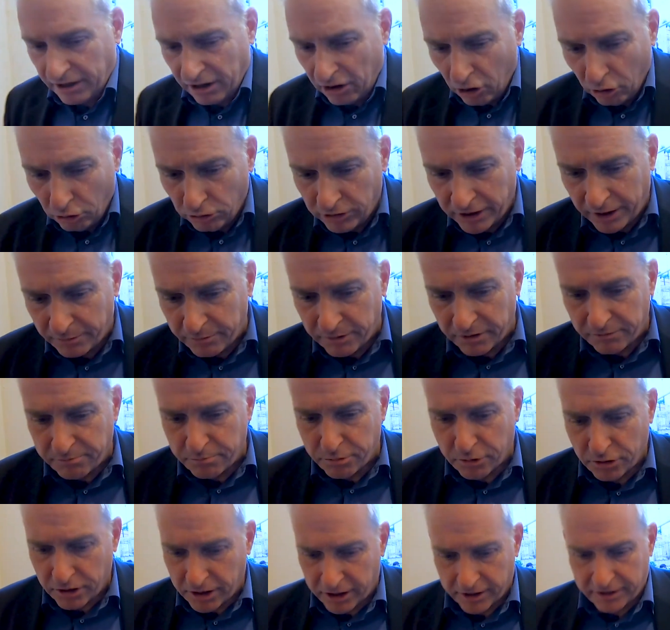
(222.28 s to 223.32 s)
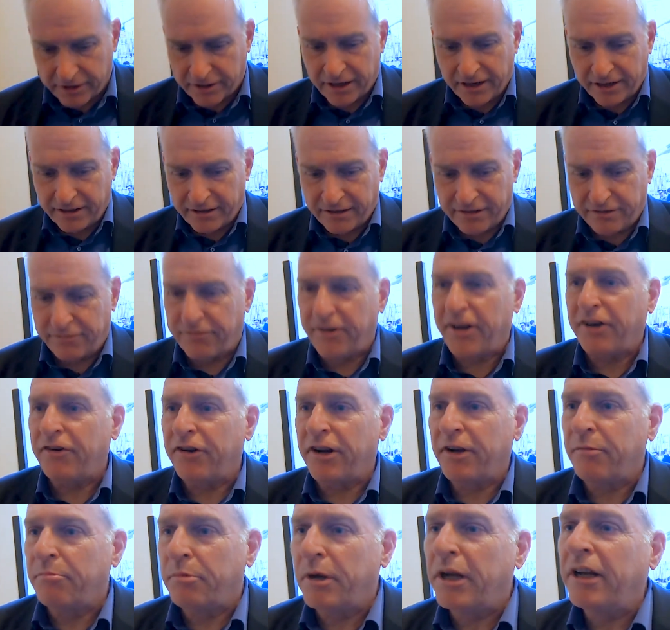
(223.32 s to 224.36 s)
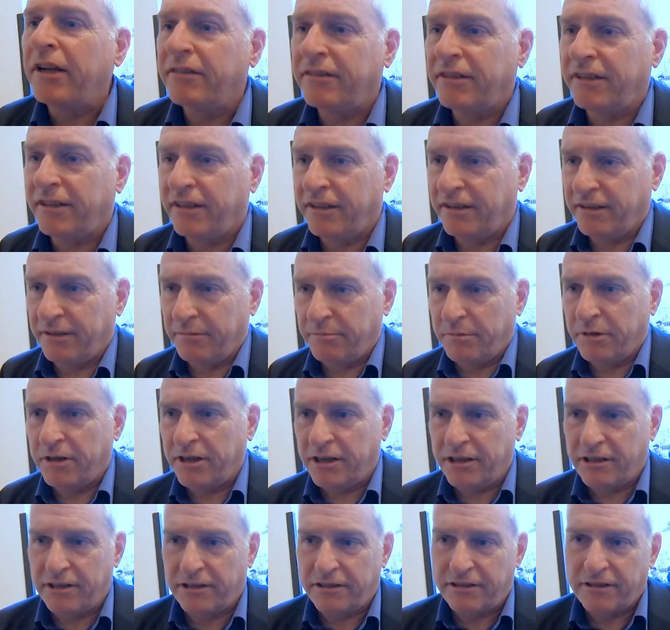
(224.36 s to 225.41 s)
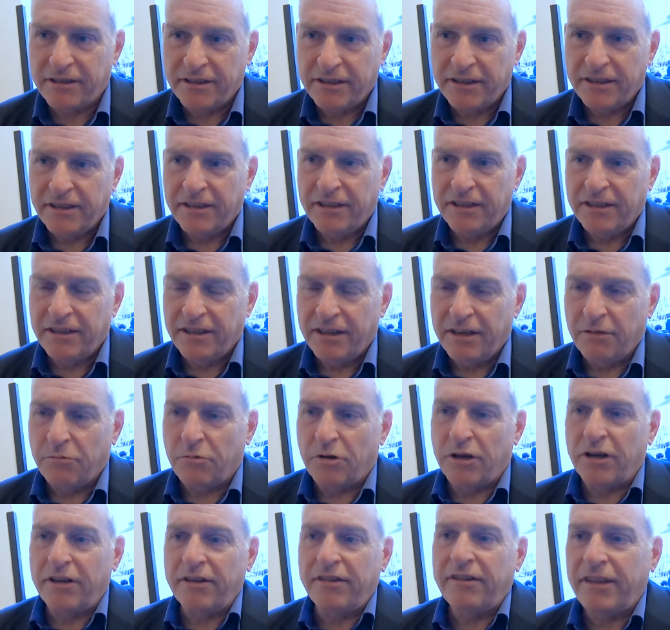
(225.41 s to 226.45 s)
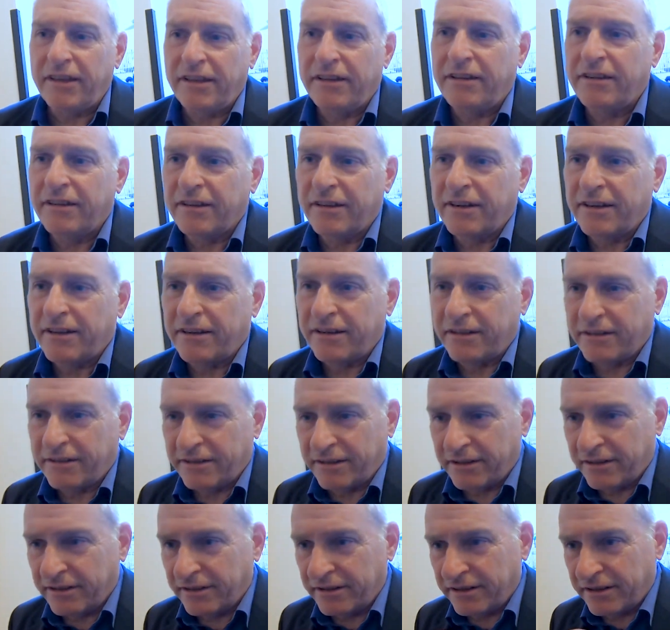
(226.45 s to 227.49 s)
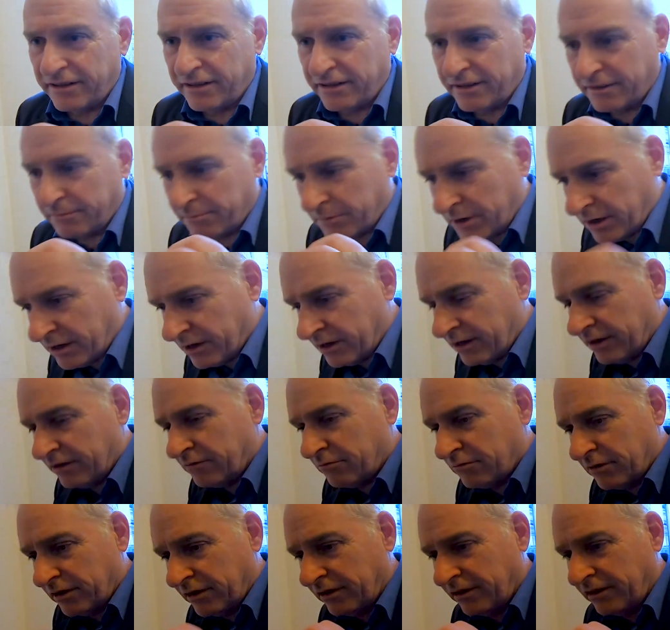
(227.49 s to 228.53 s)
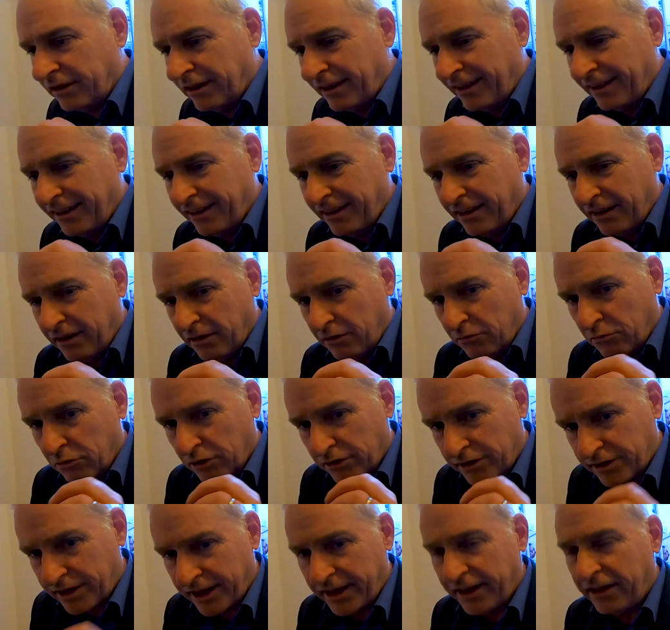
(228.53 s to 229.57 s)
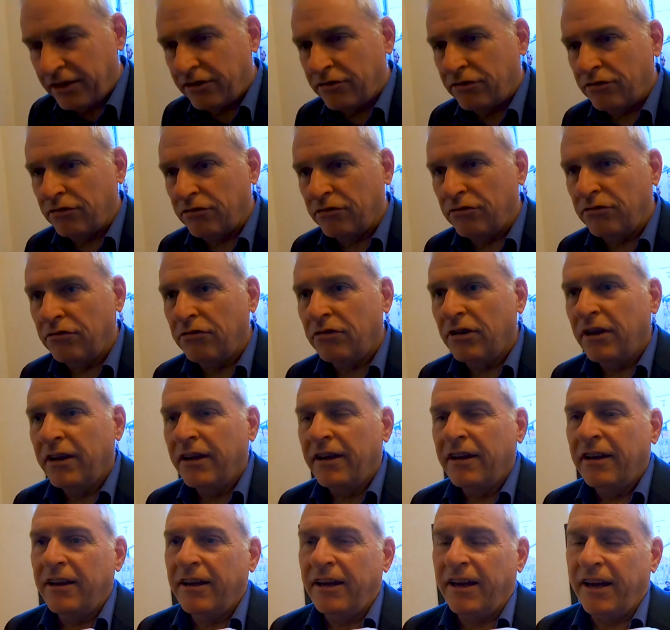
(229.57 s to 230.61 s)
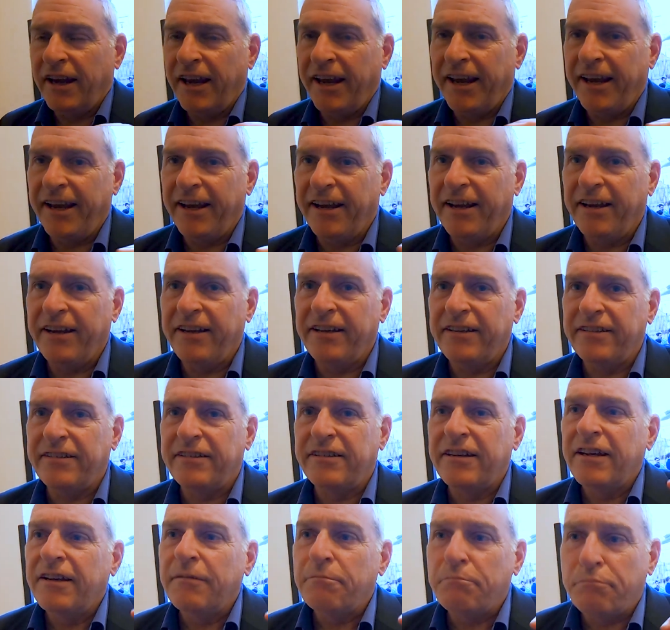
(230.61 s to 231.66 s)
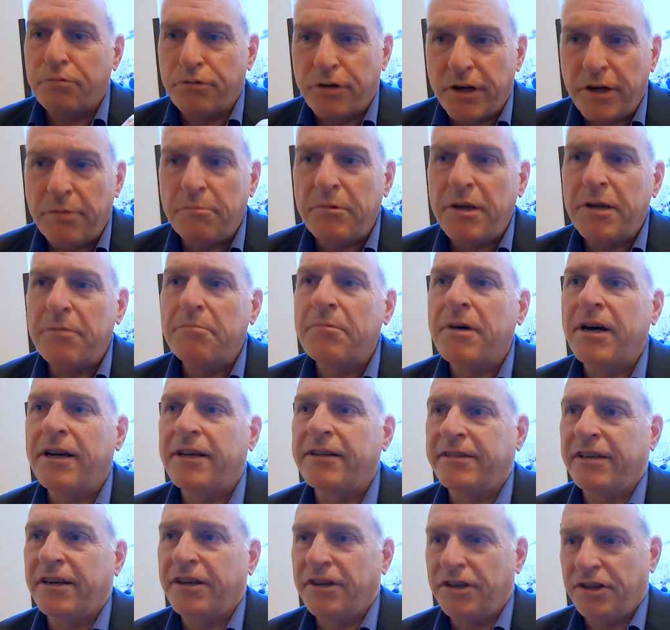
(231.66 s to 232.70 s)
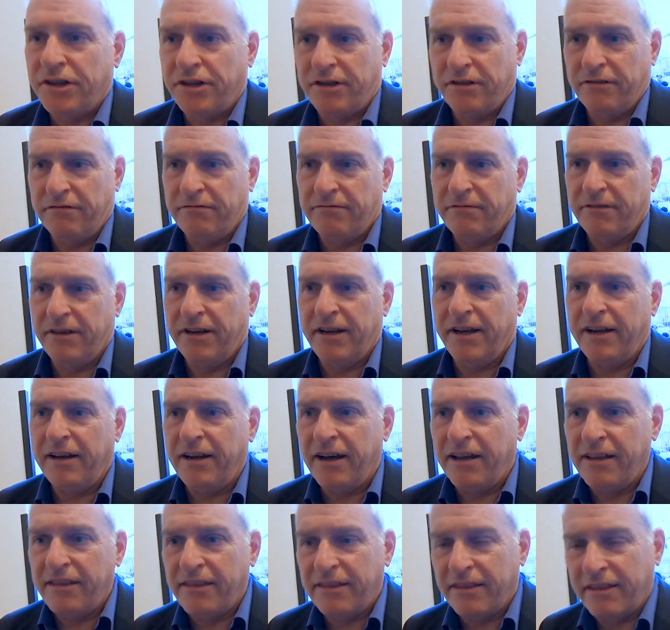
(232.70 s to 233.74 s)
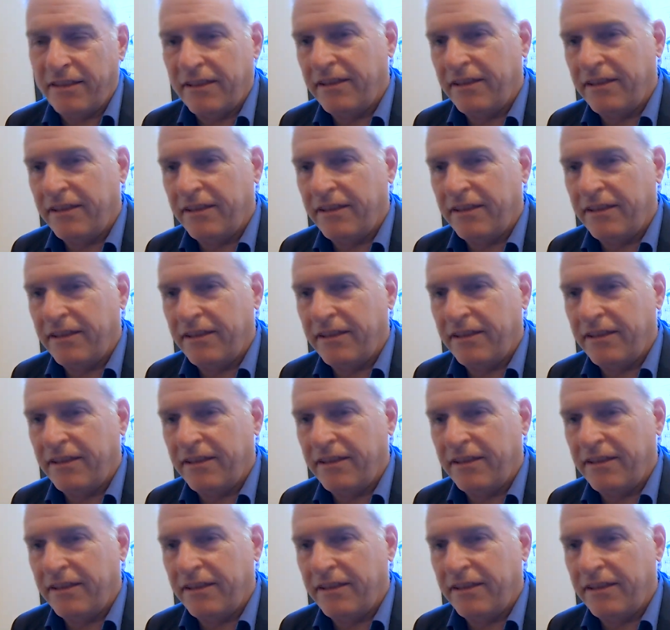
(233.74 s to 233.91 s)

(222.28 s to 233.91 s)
whole number of products like this variability in the market. What I think the market will take to is premiumization. And I